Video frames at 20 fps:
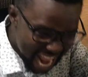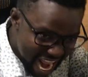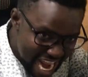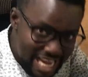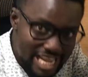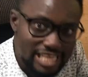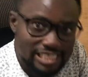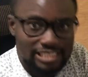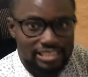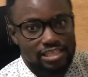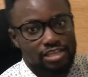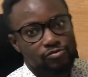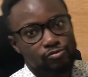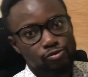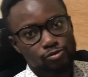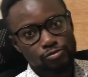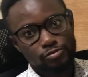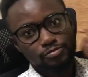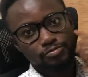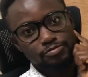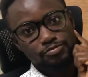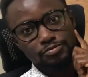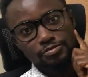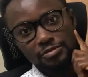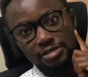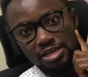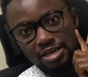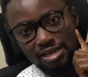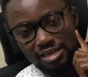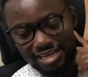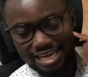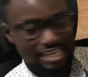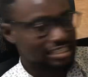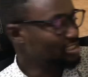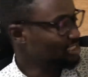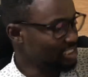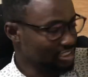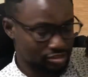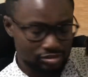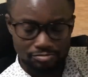highest level.
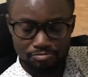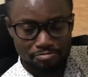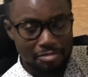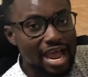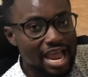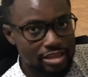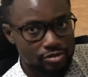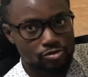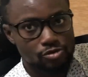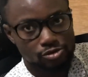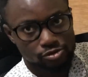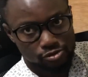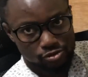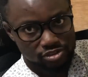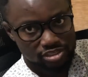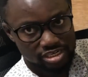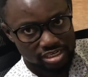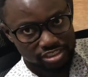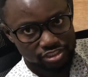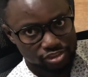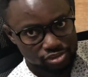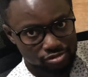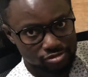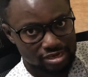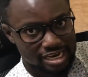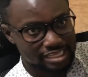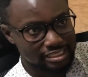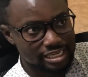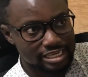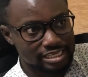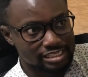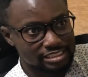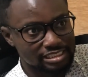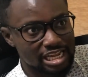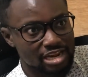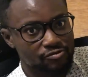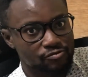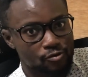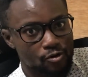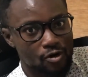That's just my thoughts on the issue. I think it's
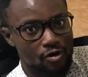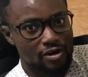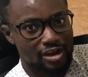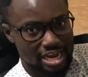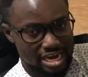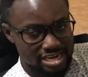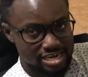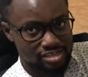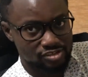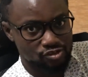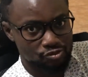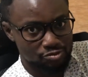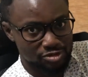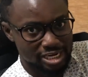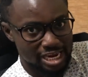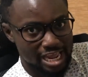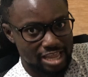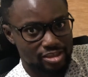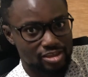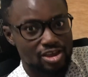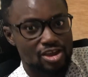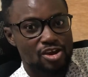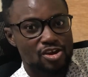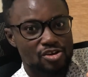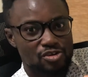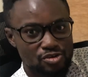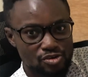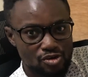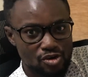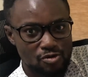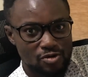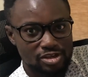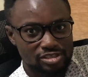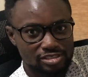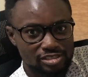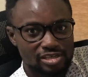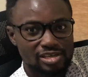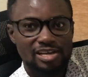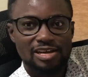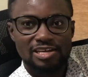time for Ghanaians to be like, you know what,
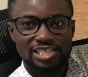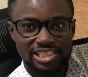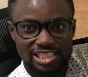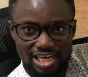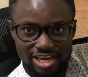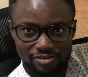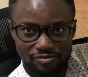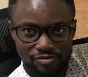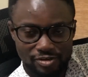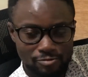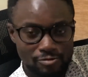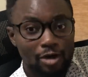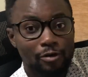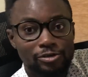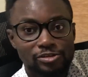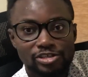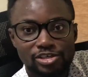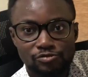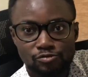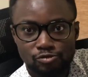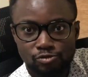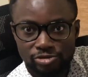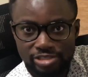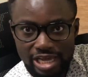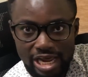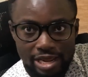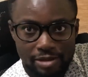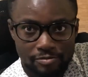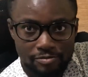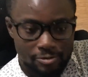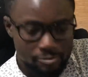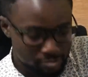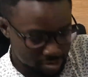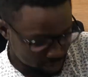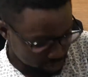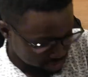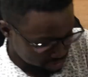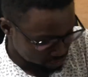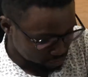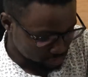GFE, we're going to give you time. We're
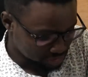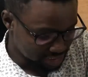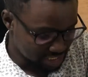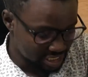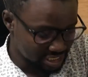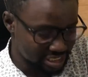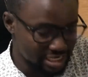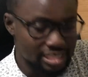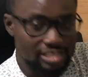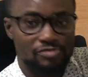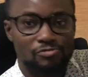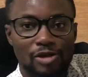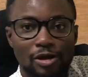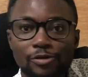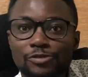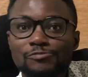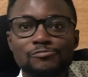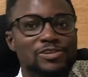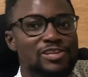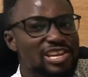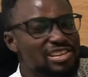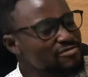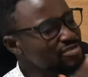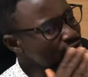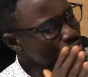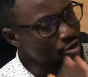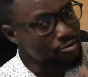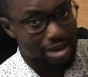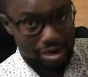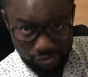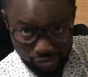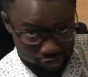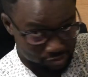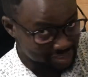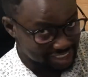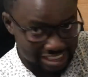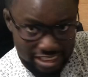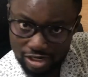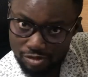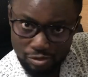going to give you 10 years. We know we are going to
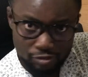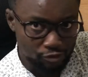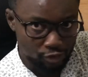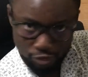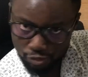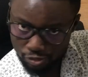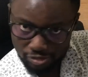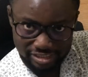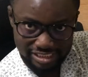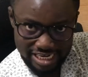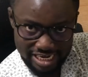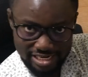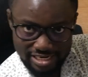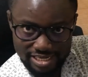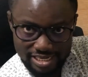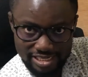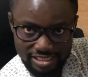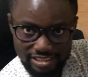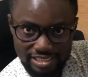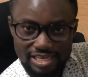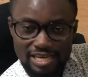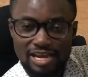be terrible for those 10 years.